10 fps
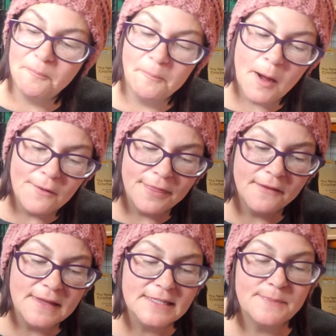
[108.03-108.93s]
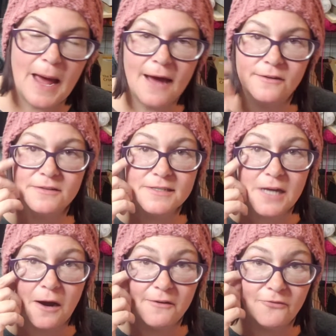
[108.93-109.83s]
Both of these patterns
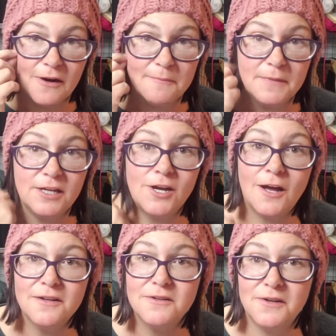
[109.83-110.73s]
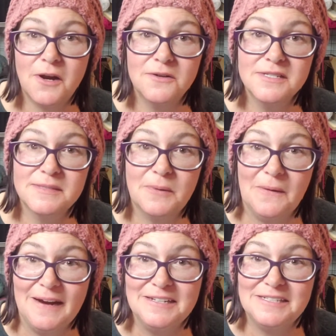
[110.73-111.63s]
are from
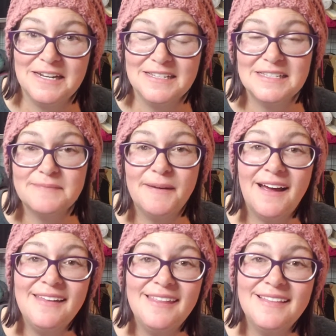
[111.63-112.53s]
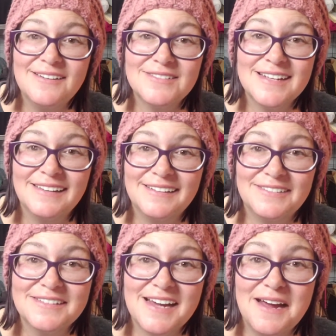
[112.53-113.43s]
Yarnspirations, but I think there's a little
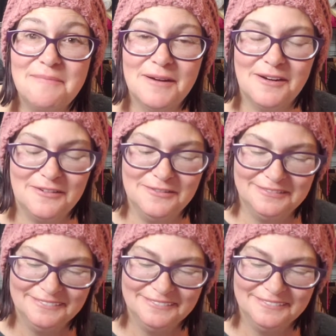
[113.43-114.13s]
typo.